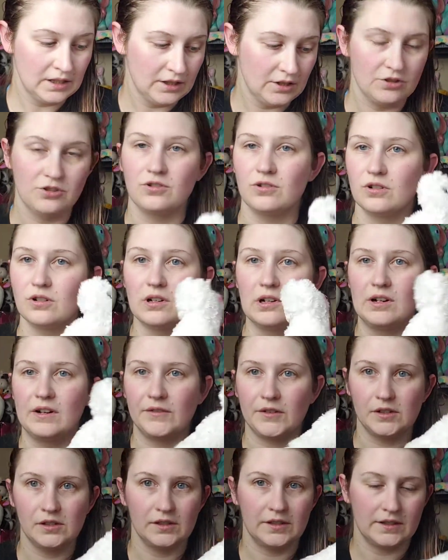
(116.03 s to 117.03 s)
sure. I'll have
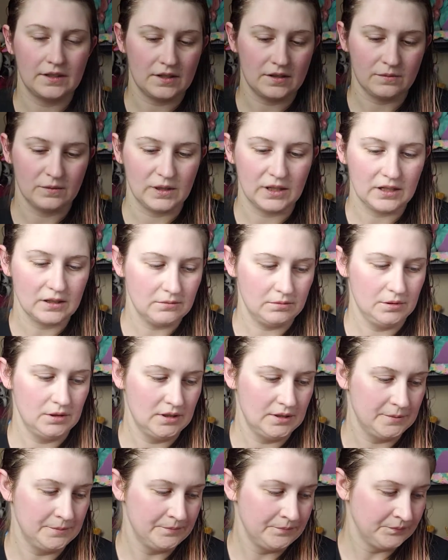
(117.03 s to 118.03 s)
to look this one up.
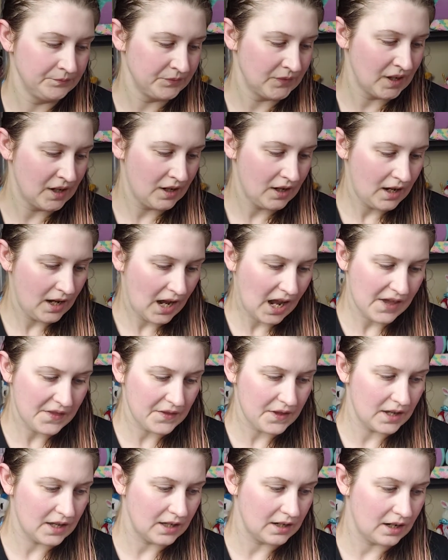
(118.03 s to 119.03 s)
And
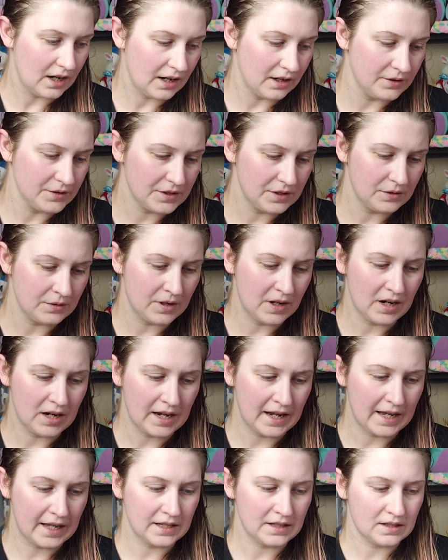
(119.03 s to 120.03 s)
then I also
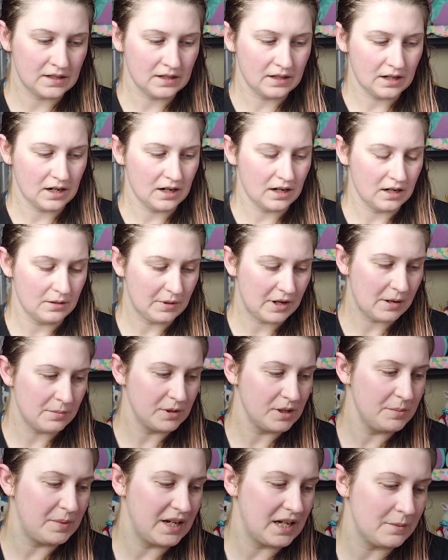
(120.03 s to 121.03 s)
got a couple
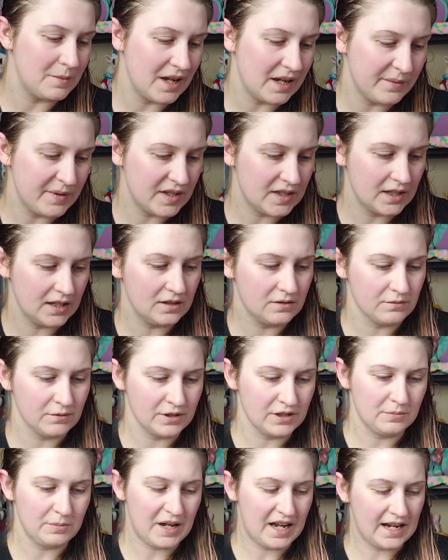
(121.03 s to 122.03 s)
of Beanie Babies. These were in
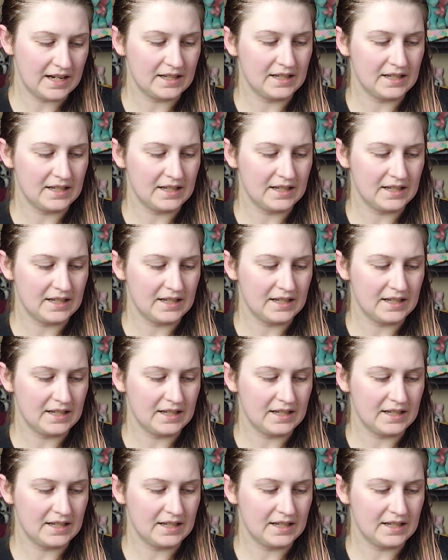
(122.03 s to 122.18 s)
the bag